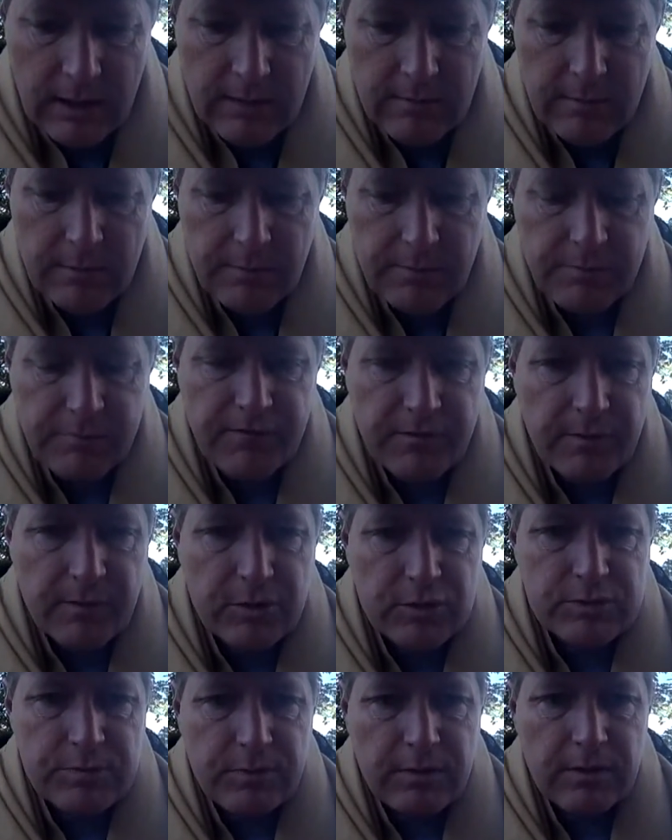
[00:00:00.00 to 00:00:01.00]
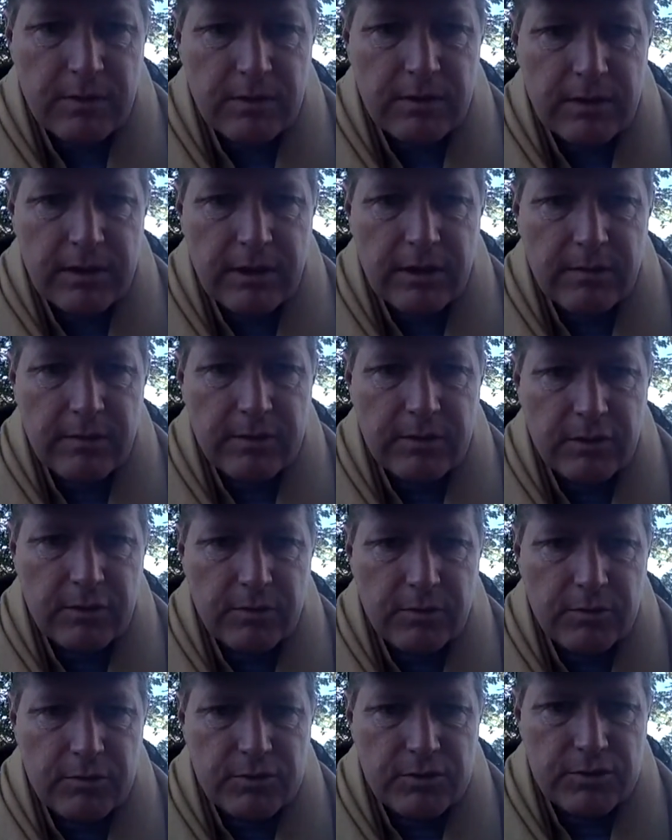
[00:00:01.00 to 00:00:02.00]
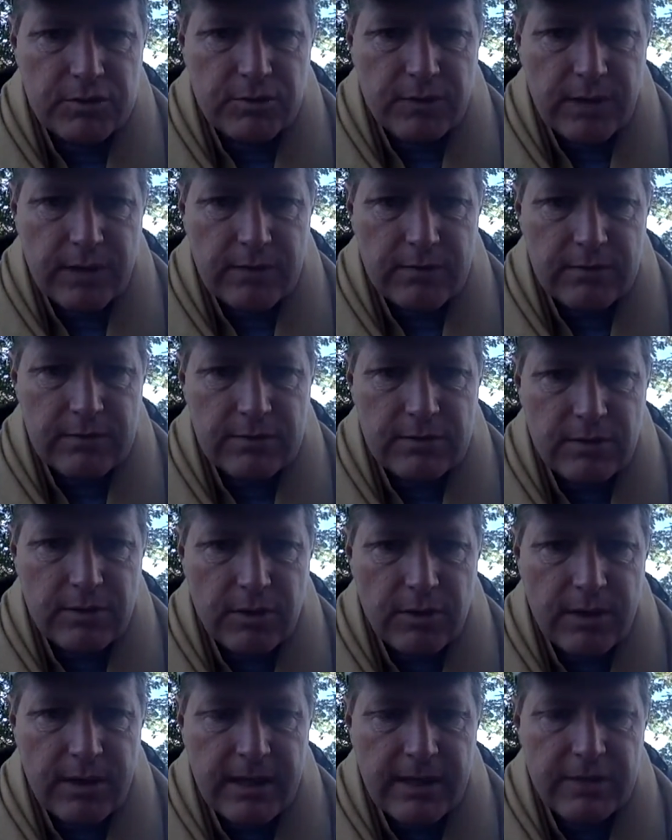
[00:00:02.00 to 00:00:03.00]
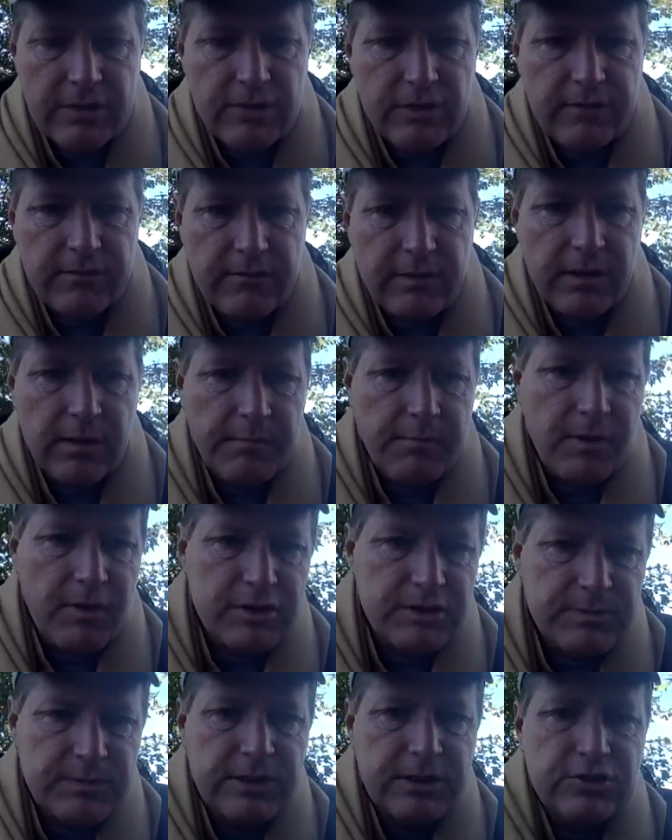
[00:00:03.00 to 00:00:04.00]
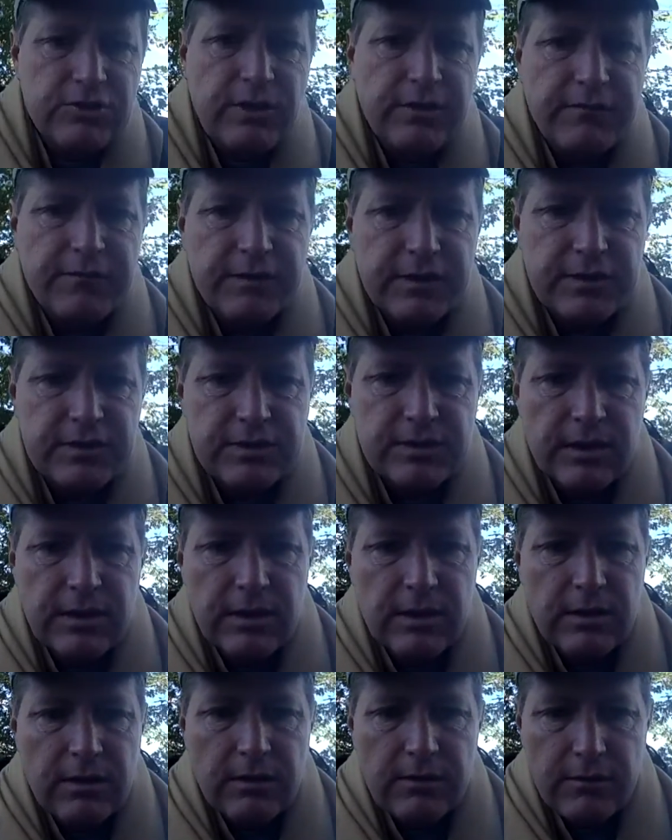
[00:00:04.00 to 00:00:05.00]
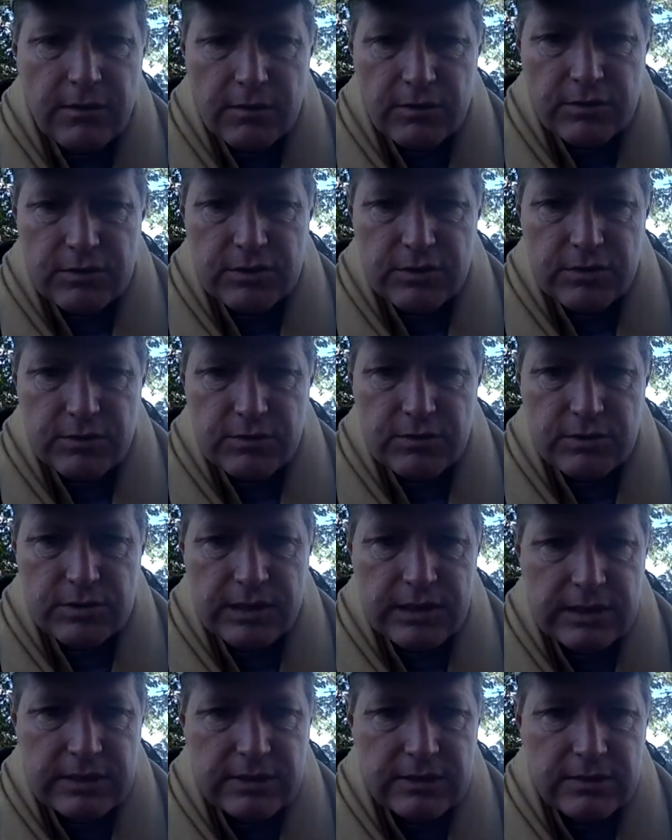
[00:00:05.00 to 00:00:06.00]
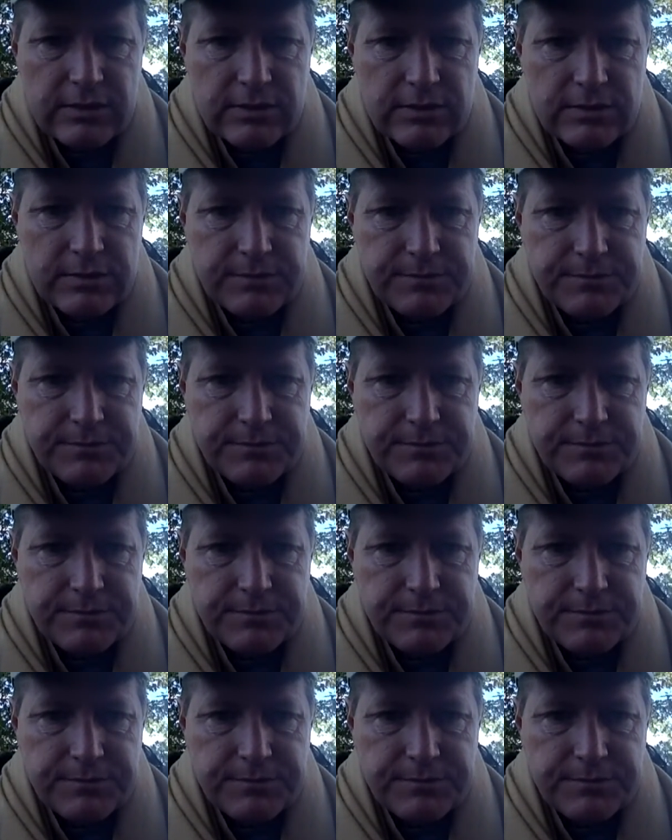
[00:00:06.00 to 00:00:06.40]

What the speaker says: but for the most part, Arabic numerals throughout. So go ahead, try to pause me and try to fix those 2 sentences.